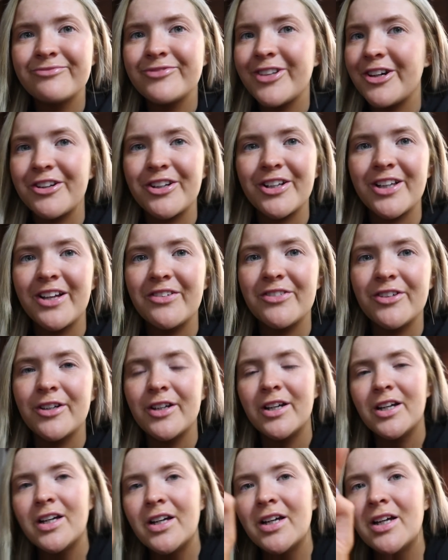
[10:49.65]
Very
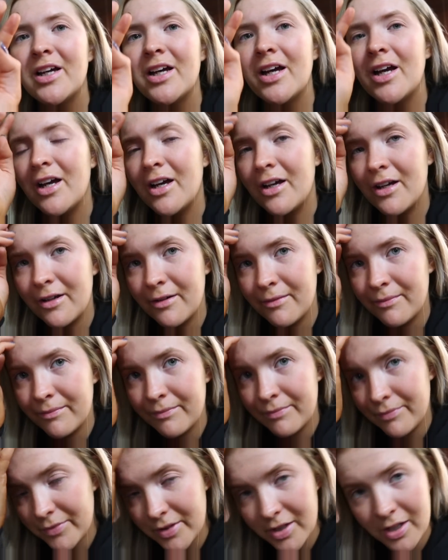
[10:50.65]
clever.
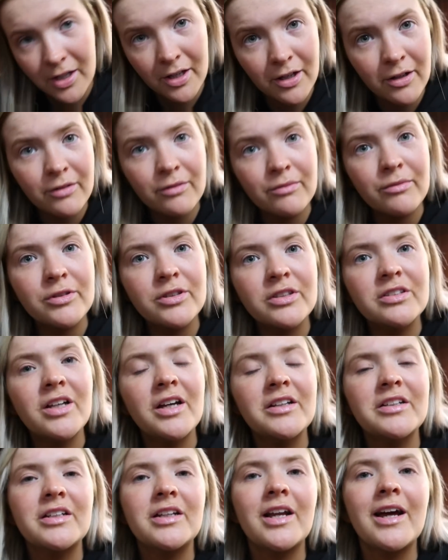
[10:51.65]
Yeah, we're just
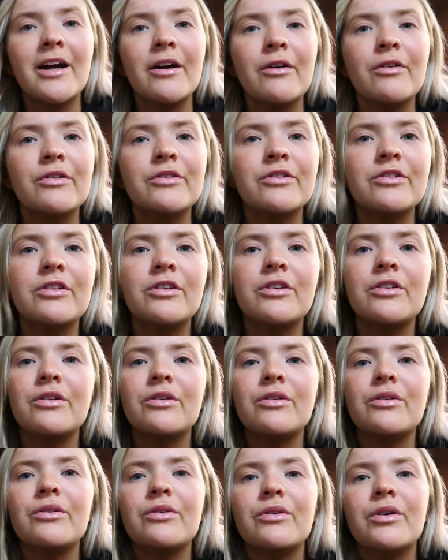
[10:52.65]
heading now
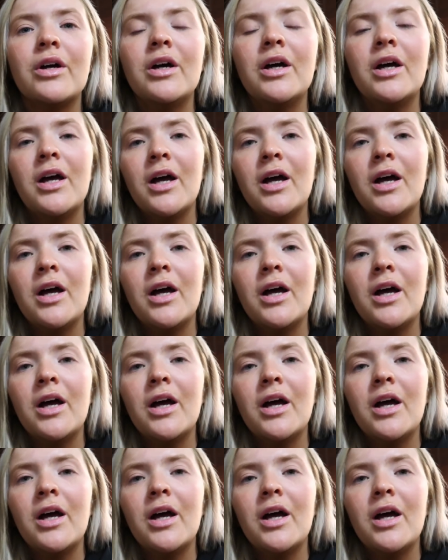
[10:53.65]
to,